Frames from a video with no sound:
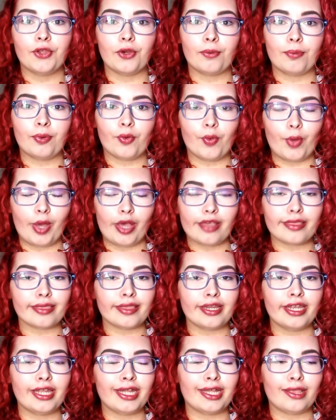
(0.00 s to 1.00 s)
Your
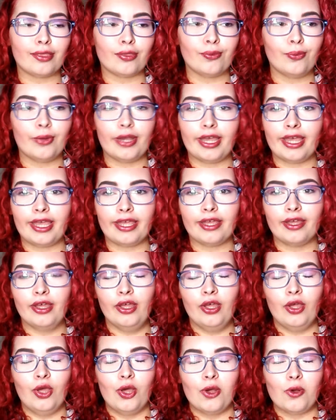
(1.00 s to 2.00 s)
porosity is way
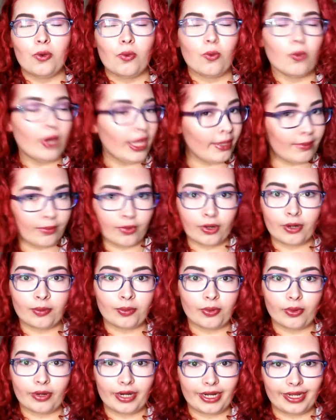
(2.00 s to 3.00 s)
more
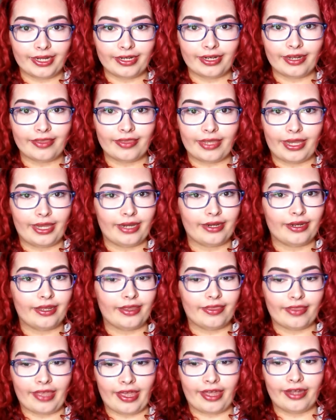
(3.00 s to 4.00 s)
important than
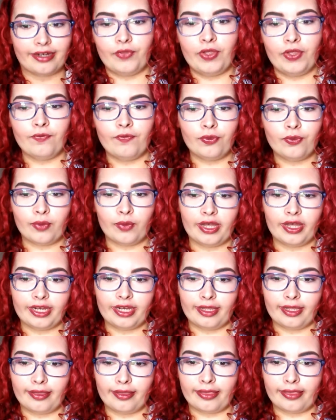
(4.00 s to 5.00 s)
that. Fifth
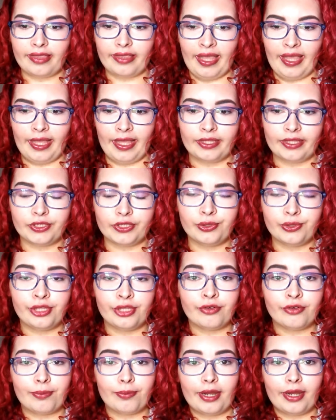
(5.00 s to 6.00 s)
one is that you
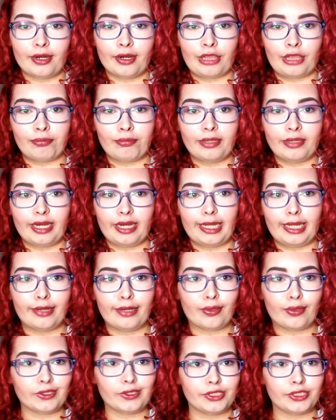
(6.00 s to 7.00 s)
can repair split
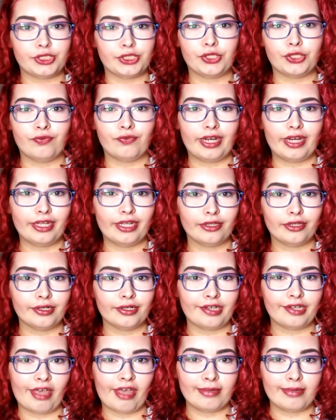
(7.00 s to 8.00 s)
ends or just your
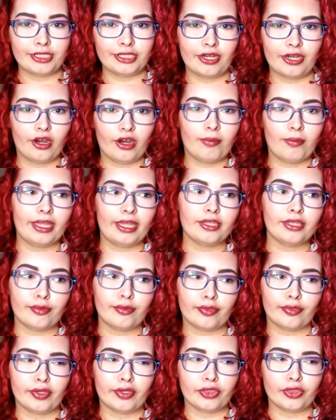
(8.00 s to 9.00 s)
regular damaged hair by
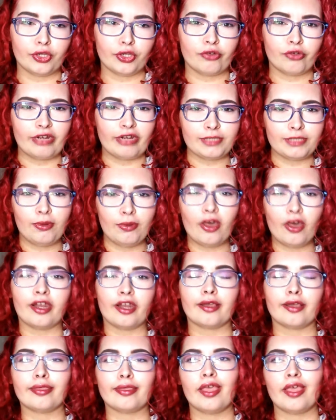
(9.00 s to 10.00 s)
using the correct
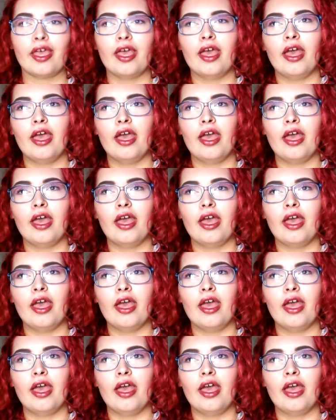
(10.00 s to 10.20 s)
products.